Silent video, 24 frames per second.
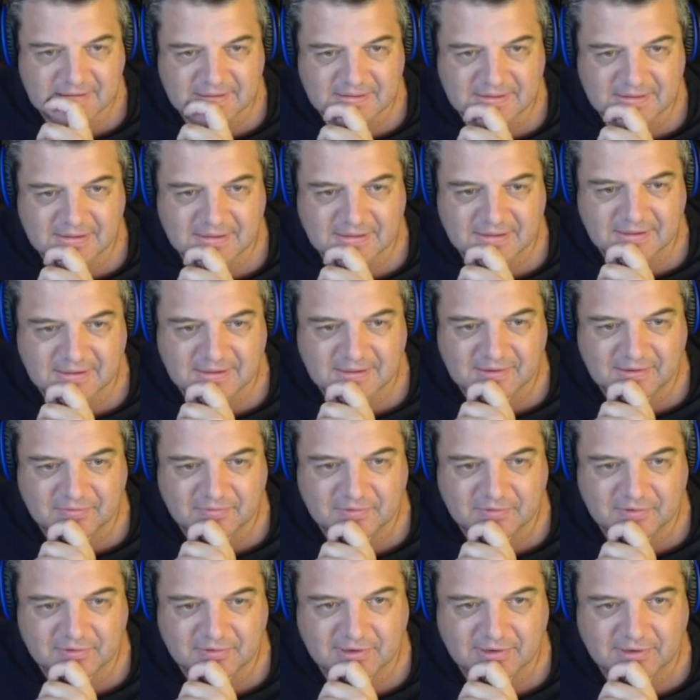
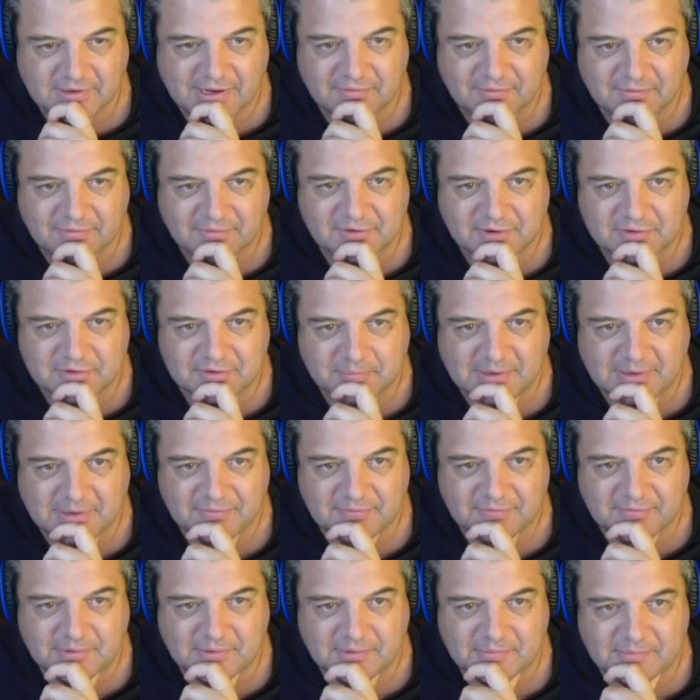Of course, going to have a social
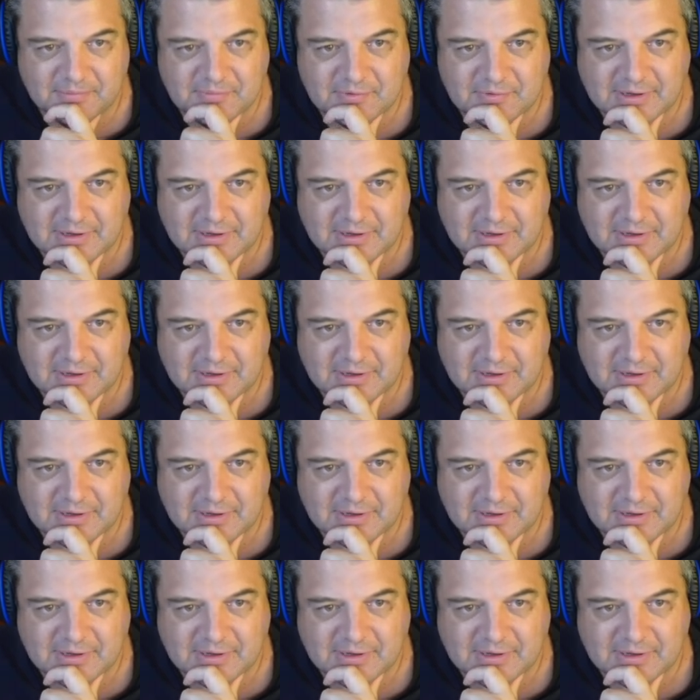platform.